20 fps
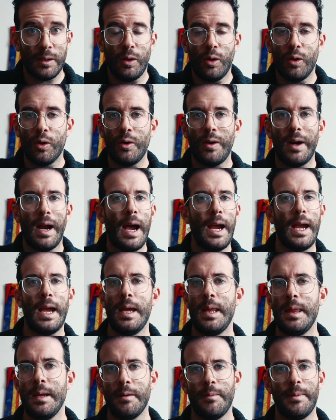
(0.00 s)
or
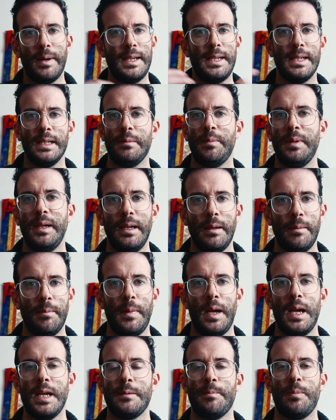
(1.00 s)
either by just
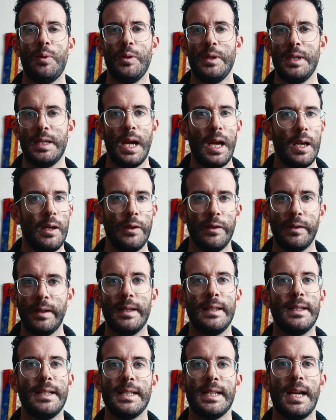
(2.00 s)
being spontaneous
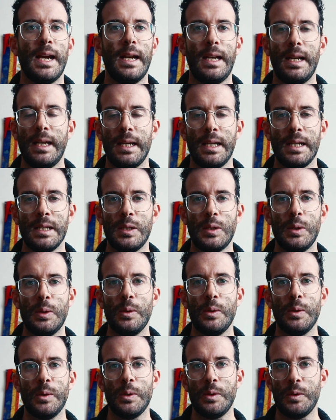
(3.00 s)
and deciding it
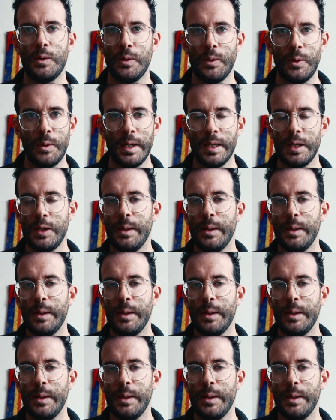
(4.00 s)
to do it.